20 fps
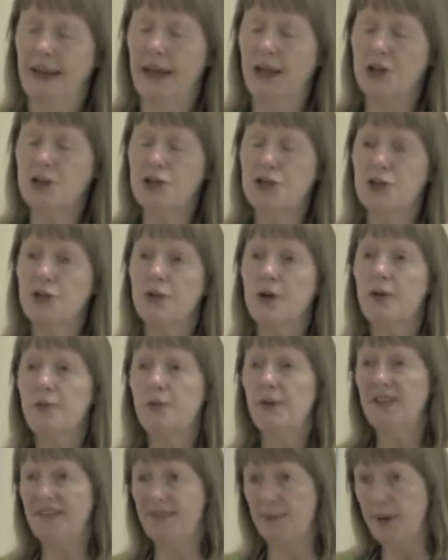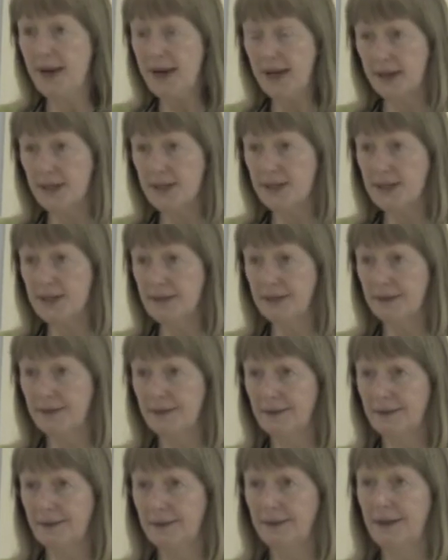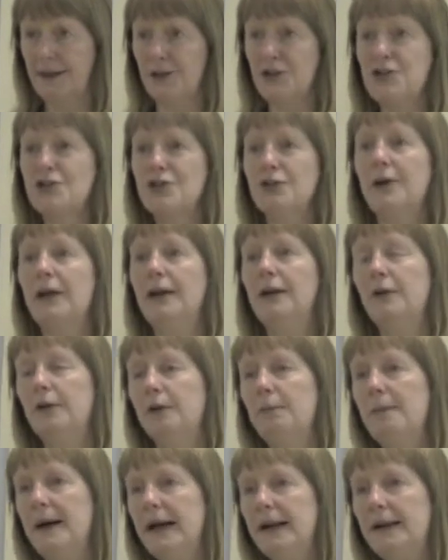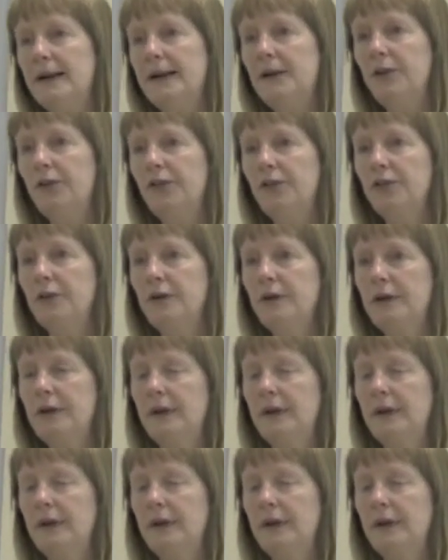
It's showing respect, it's showing good manners,